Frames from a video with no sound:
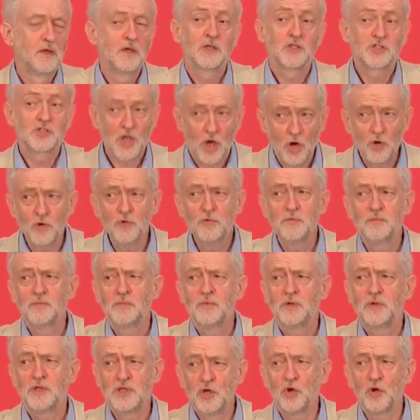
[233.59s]
So,
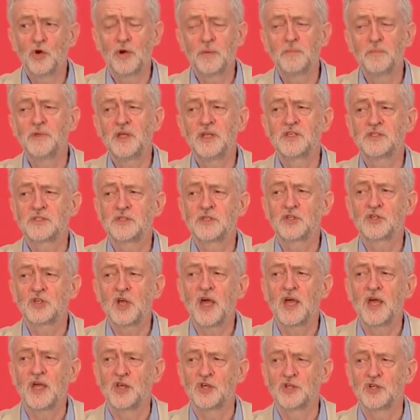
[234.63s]
Europe needs to
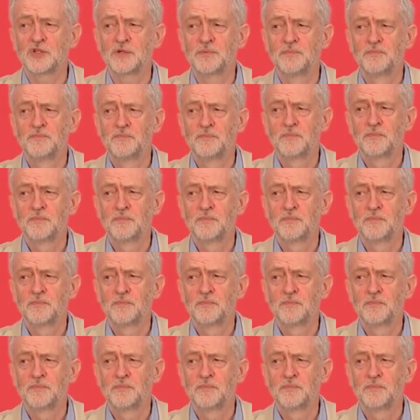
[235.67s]
change.